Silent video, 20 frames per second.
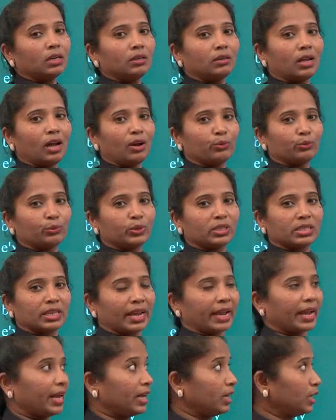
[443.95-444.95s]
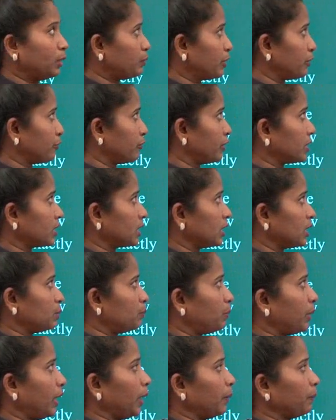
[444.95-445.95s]
Now the second prefix is
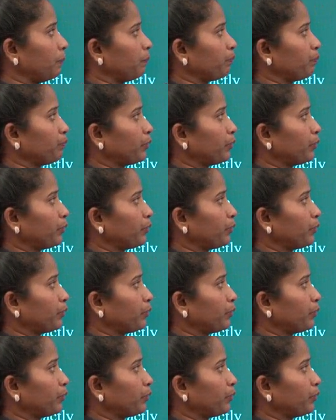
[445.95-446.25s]
B.